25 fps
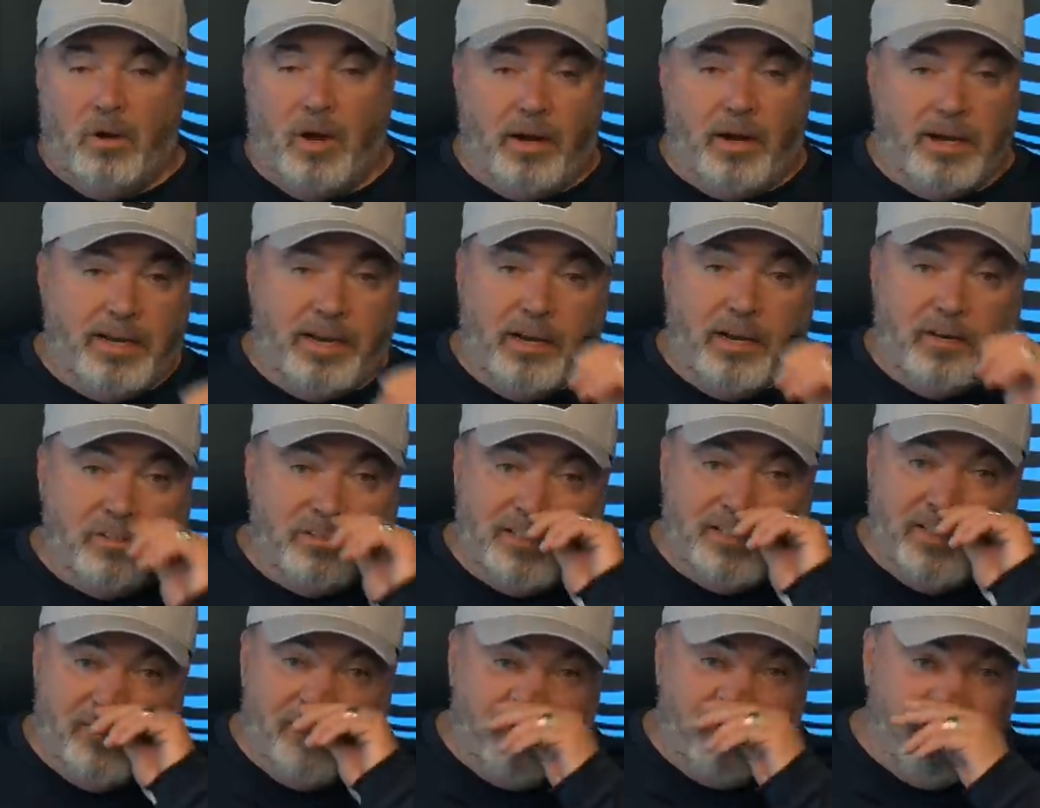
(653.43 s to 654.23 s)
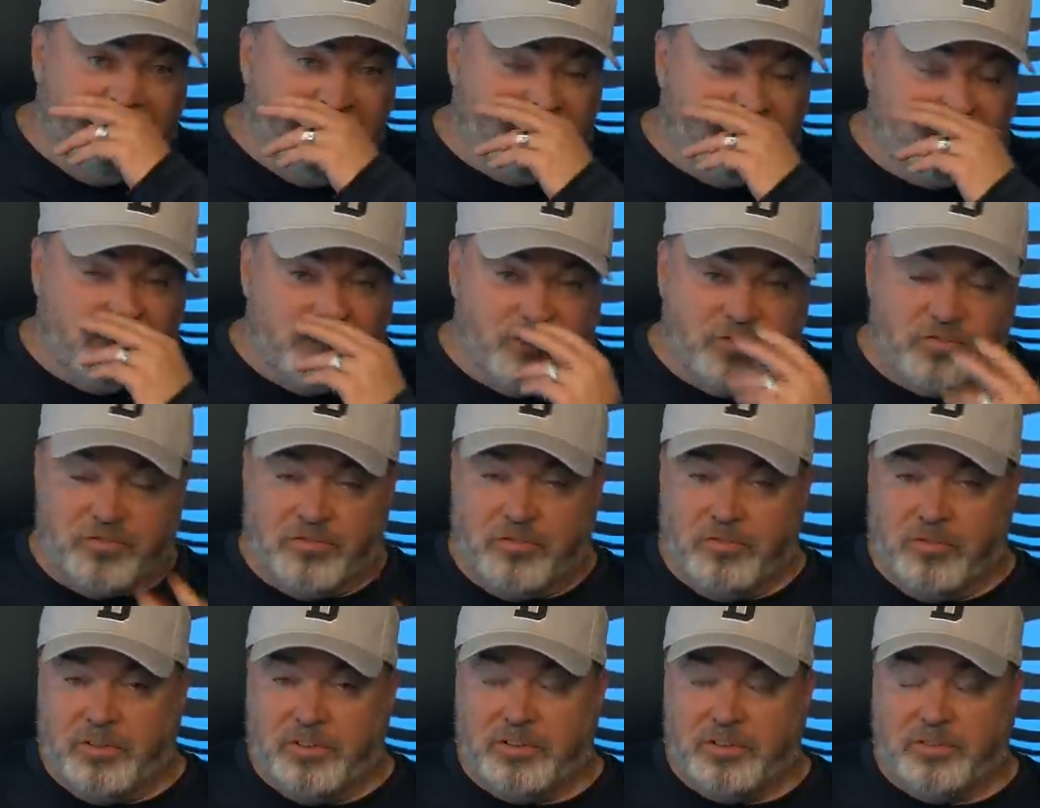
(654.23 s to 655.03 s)
Well, the energy and finish
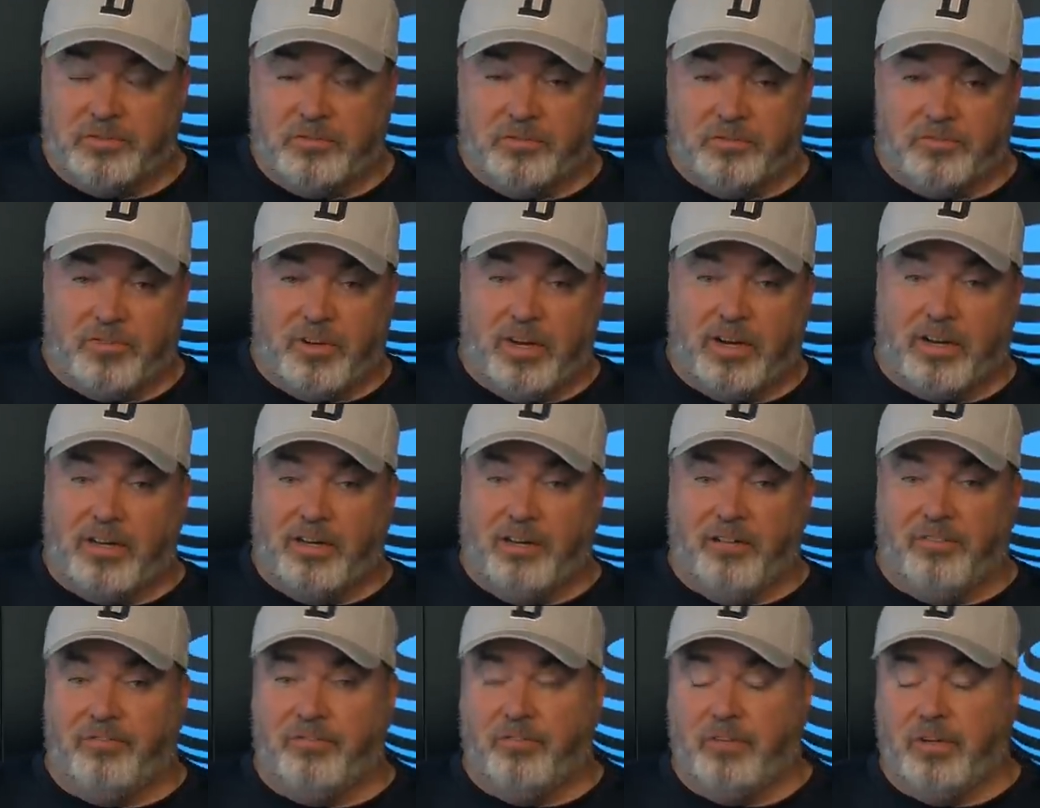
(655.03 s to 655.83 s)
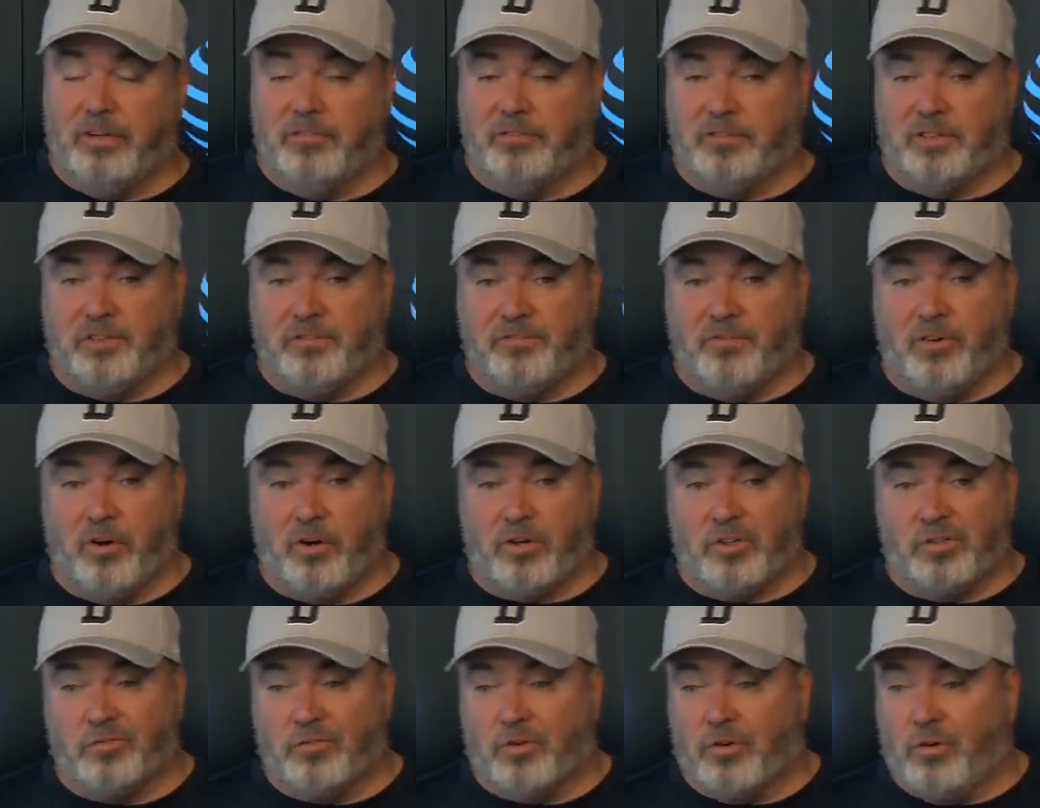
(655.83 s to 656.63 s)
was, was frankly, a, it was a
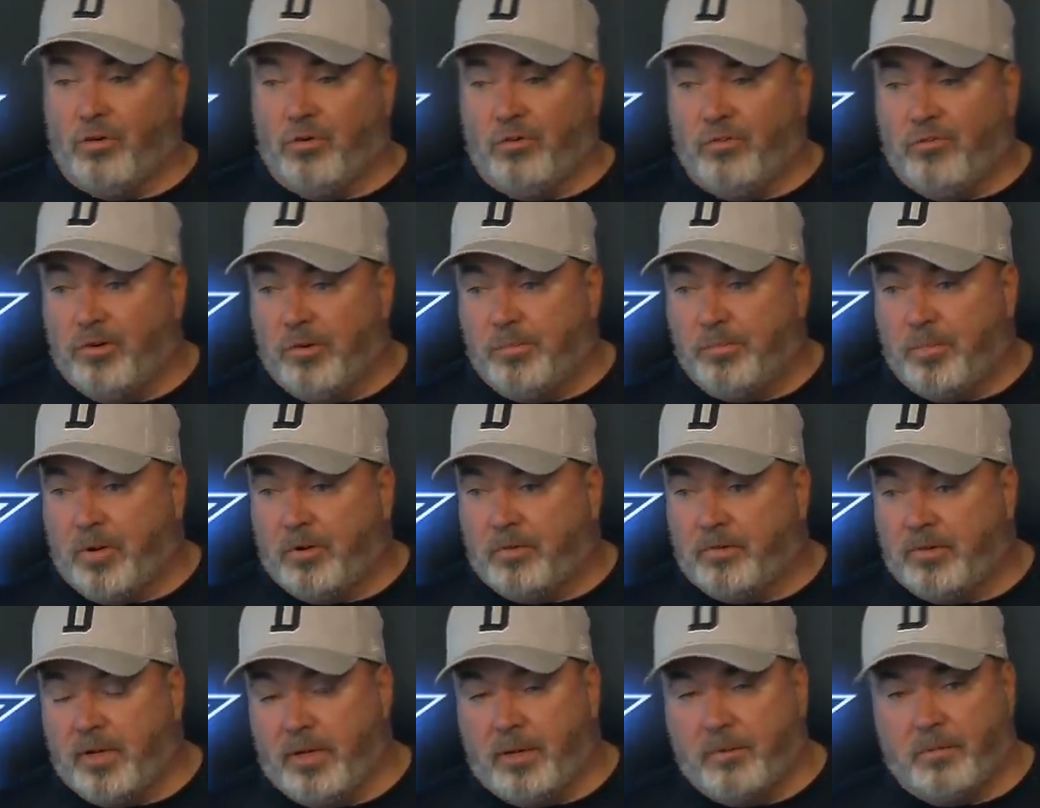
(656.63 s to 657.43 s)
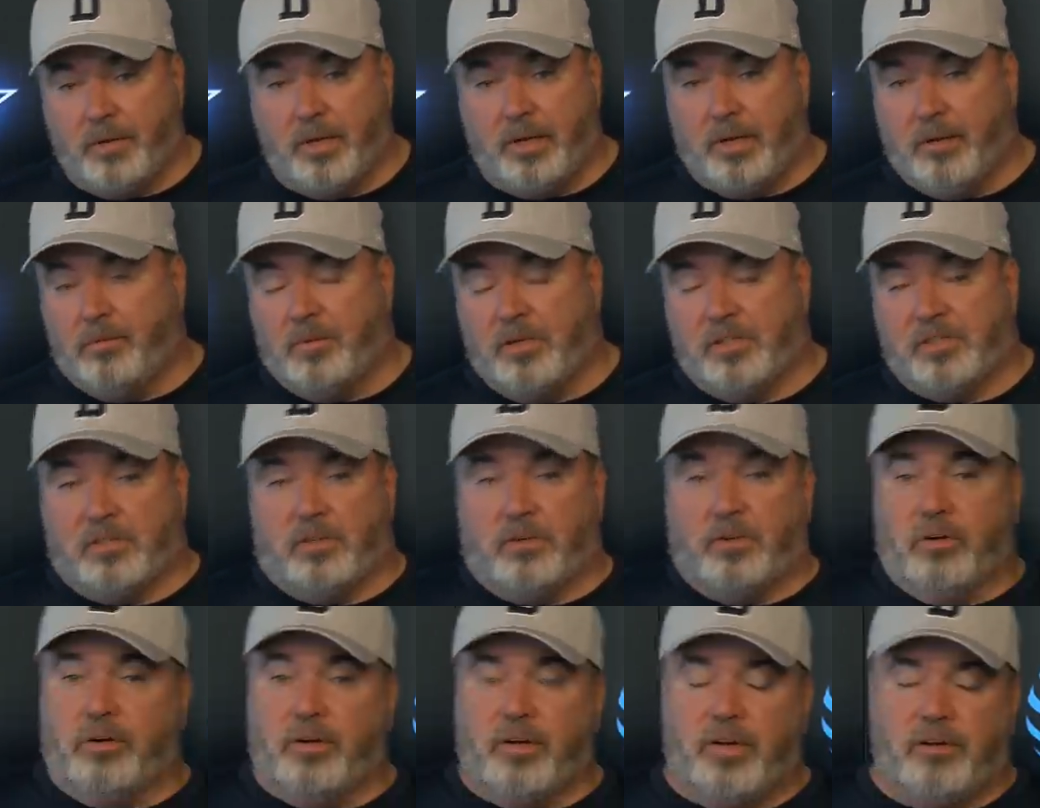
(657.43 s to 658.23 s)
focus for a whole football team. We, it
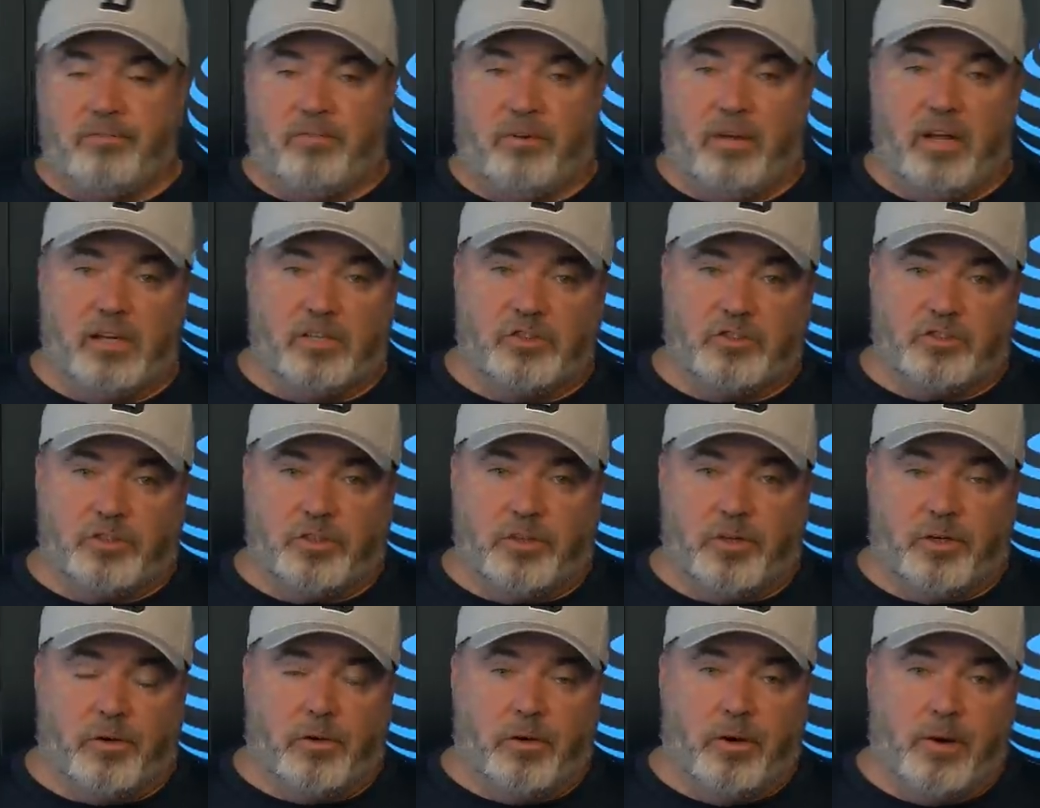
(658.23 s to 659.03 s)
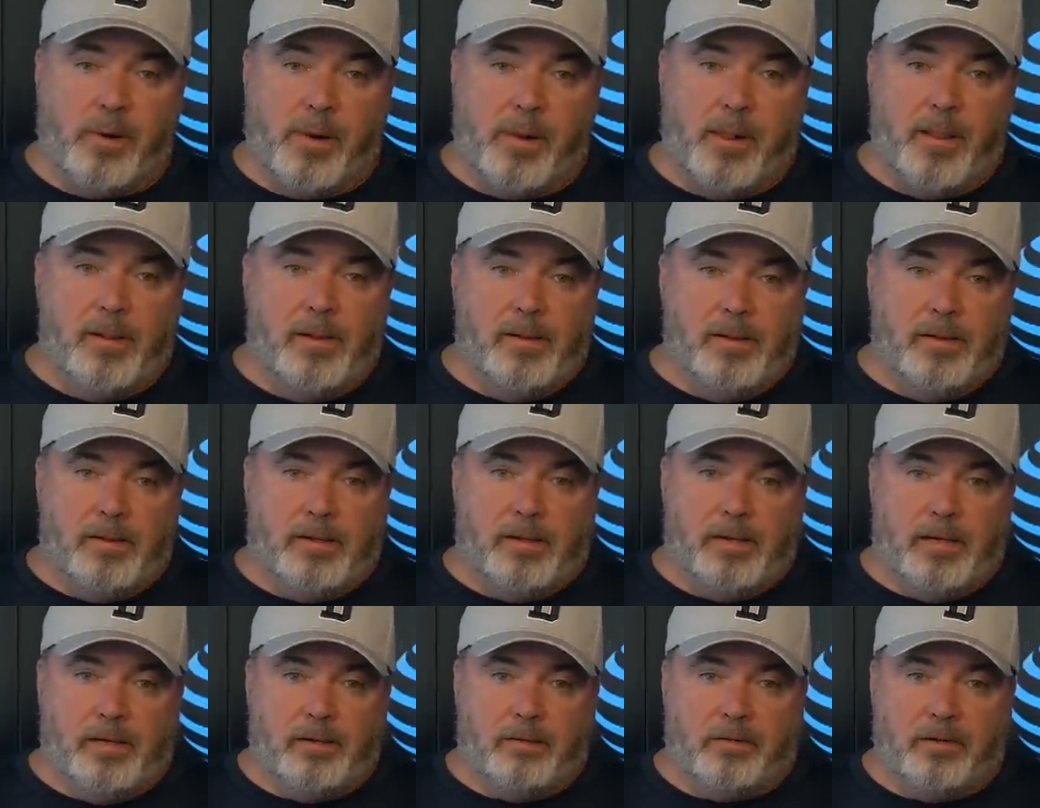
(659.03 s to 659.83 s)
wasn't good enough last year,
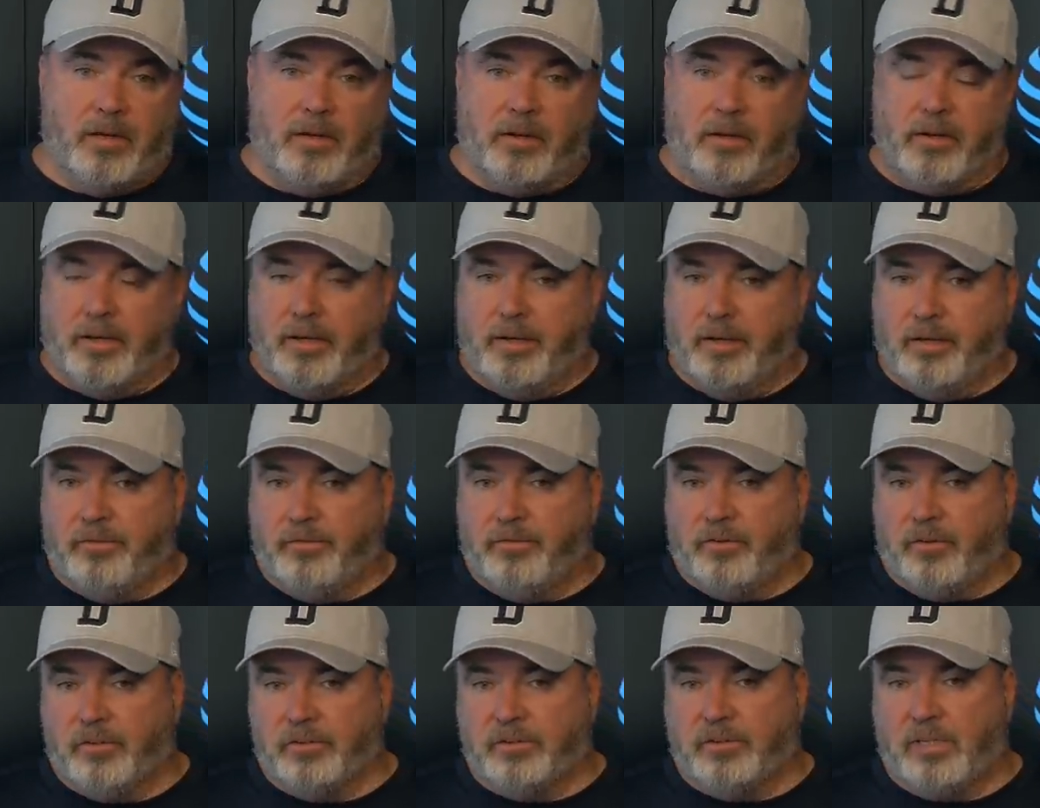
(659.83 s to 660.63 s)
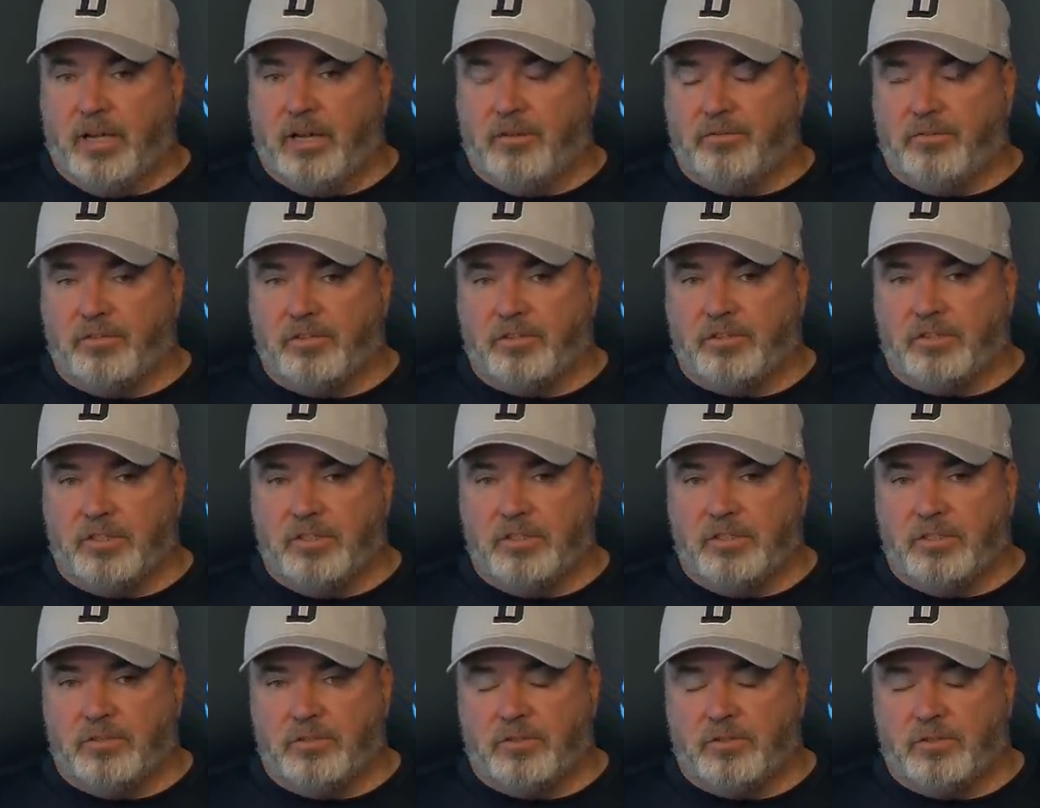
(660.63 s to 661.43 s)
uh, clearly in the first half of the
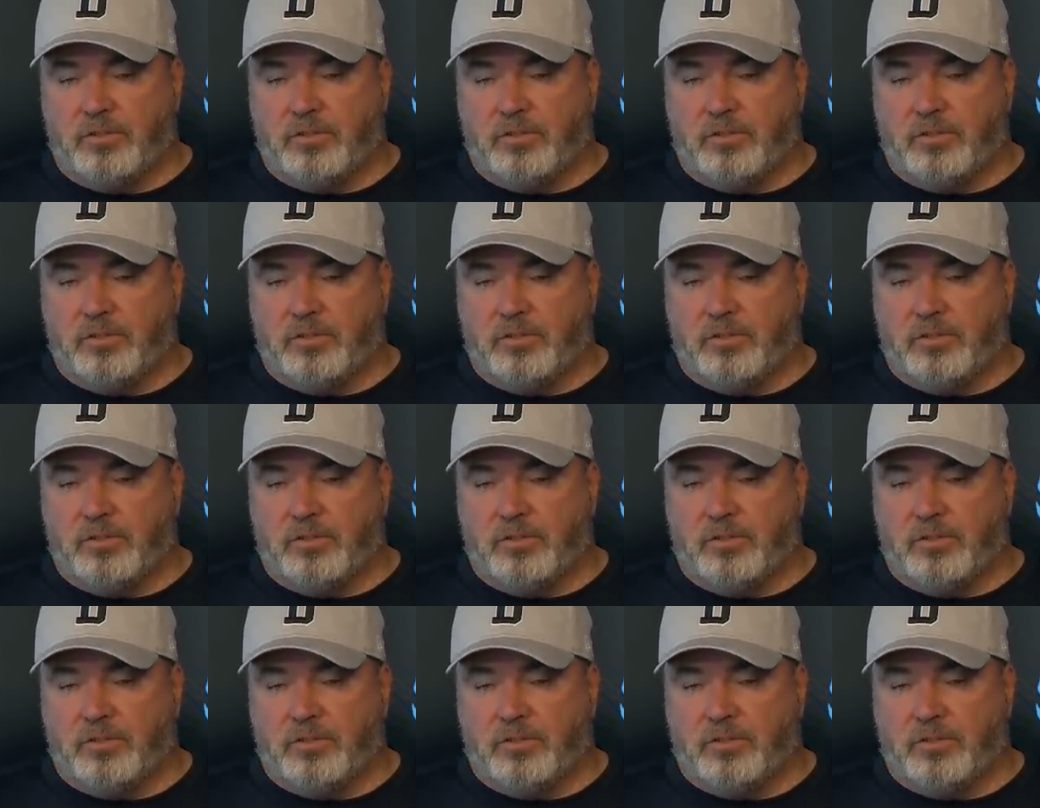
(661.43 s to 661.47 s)
season.